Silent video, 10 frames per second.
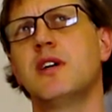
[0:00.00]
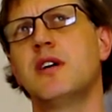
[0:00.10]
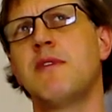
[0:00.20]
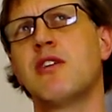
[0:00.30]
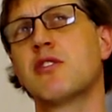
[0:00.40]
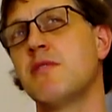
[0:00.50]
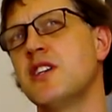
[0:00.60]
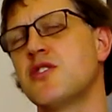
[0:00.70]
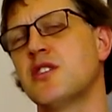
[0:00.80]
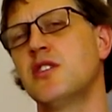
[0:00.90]

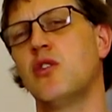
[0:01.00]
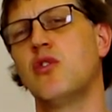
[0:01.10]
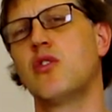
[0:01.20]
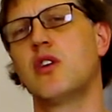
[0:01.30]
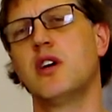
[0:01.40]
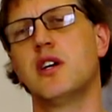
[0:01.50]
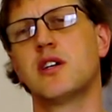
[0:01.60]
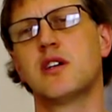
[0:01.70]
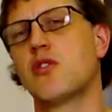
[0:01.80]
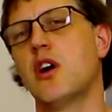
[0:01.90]
amalgamation or
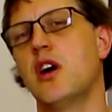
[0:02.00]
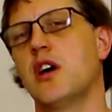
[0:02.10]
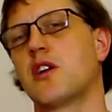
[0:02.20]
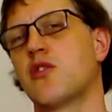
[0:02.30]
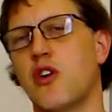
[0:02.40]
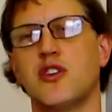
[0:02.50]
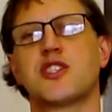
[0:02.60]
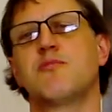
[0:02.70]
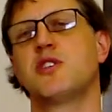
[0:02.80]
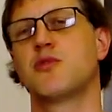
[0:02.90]
a cross
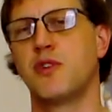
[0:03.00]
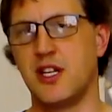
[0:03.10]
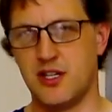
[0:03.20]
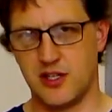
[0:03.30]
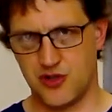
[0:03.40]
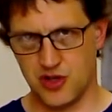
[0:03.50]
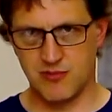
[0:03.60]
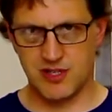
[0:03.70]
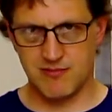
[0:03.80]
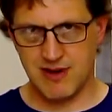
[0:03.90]
between the
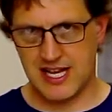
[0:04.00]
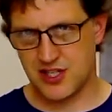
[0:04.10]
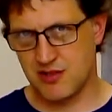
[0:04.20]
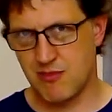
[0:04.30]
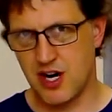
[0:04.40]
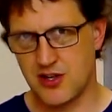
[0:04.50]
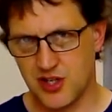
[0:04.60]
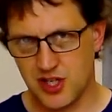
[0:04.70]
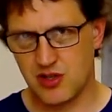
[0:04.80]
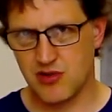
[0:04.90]
German matched
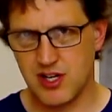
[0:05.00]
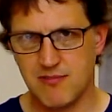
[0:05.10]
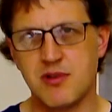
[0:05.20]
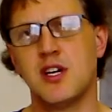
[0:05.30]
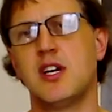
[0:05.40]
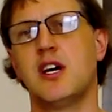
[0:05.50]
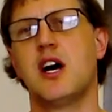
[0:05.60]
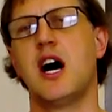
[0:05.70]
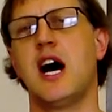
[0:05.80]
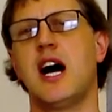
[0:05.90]
marching grip
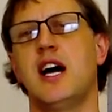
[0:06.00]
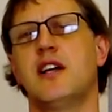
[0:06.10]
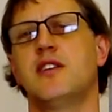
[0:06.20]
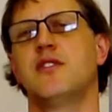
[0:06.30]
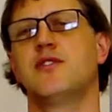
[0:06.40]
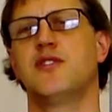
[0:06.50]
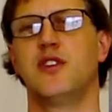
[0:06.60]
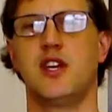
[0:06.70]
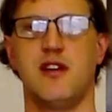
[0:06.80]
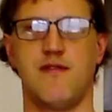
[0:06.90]
and
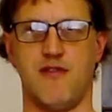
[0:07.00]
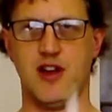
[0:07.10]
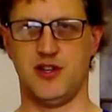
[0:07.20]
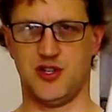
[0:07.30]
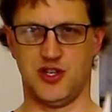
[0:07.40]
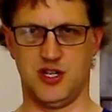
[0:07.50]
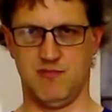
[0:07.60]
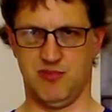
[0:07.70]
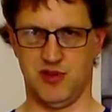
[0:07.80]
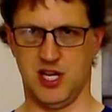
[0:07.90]
the French
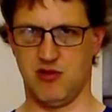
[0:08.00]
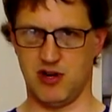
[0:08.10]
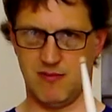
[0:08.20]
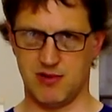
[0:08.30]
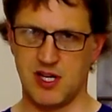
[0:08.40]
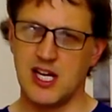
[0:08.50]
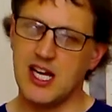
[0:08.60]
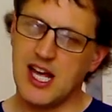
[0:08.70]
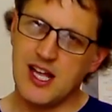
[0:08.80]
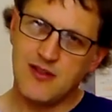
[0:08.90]
timpani grip,
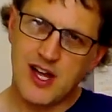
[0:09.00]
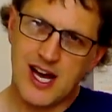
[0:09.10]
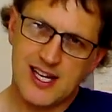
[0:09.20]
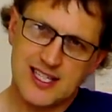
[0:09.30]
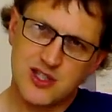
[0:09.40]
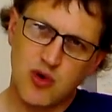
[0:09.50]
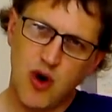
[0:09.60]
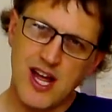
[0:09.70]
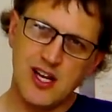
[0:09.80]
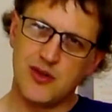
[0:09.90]
in that it's
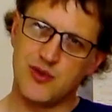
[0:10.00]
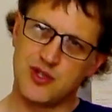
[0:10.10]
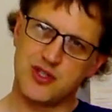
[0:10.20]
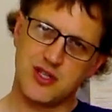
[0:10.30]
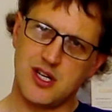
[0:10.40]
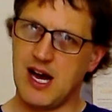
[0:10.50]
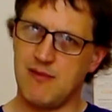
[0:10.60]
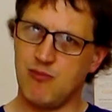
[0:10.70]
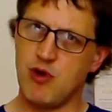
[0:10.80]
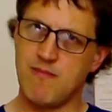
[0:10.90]
quite loose.
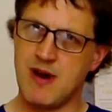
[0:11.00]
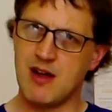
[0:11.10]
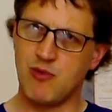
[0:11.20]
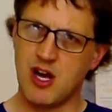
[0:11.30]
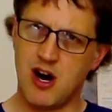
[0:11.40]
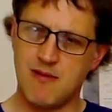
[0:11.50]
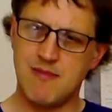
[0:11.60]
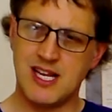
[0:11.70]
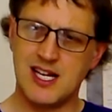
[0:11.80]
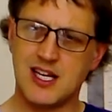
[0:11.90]
We are
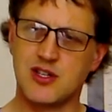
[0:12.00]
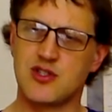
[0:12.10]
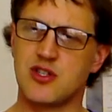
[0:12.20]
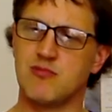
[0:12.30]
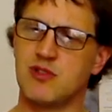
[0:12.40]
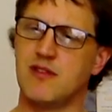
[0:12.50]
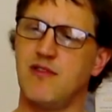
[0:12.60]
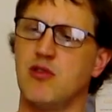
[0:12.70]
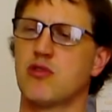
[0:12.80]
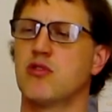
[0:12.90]
mainly concerned with the
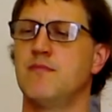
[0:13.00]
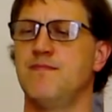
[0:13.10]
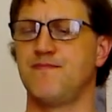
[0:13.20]
fulcrum,